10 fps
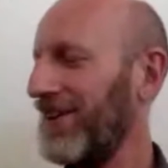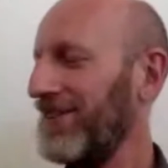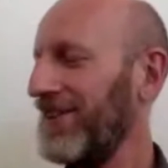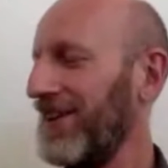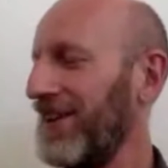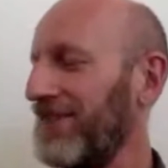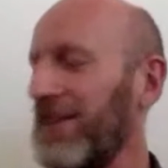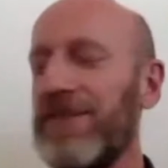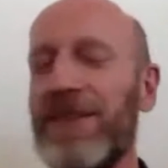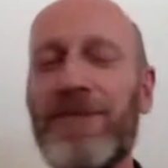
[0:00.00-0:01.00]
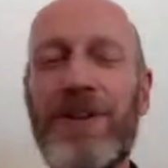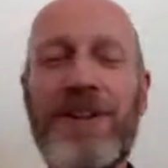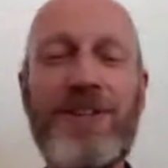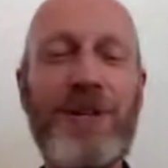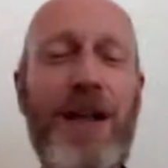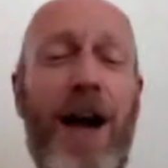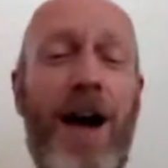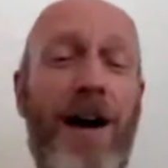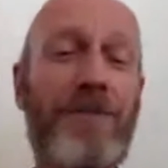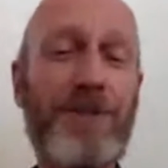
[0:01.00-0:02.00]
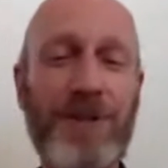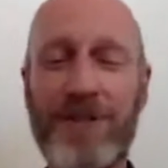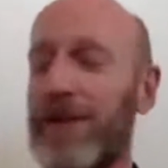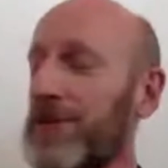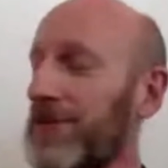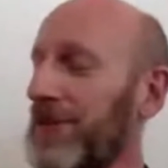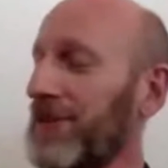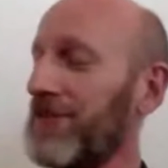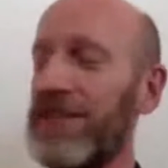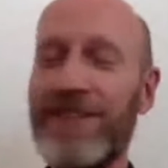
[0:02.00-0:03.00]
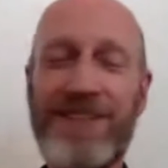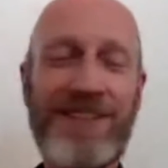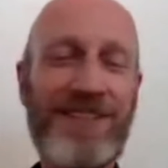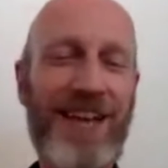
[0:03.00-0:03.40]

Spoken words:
even if you only enjoyed half as much as I'm enjoying reading these,